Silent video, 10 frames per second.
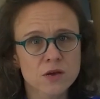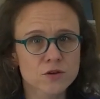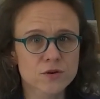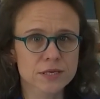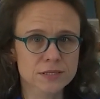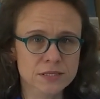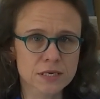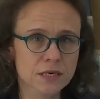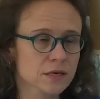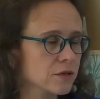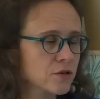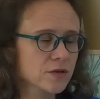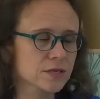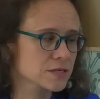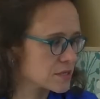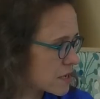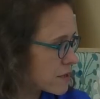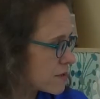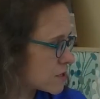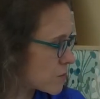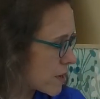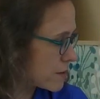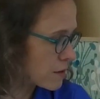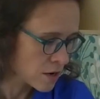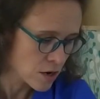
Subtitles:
You can sing this one